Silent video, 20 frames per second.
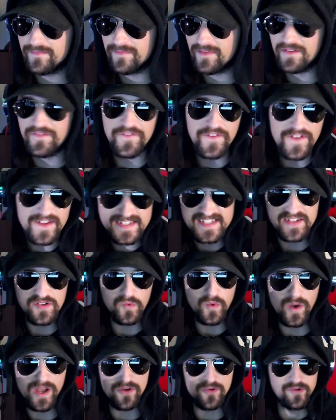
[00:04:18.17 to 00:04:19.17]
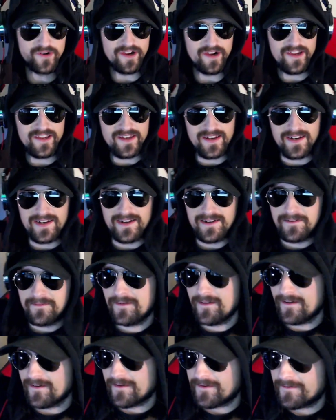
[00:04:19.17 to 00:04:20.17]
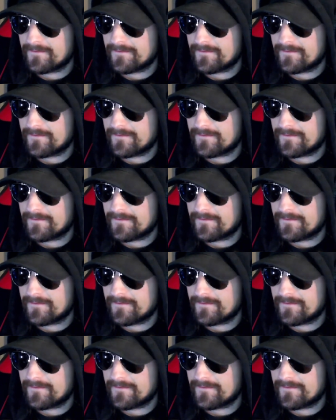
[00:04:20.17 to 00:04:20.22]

fits it well, right? Yeah.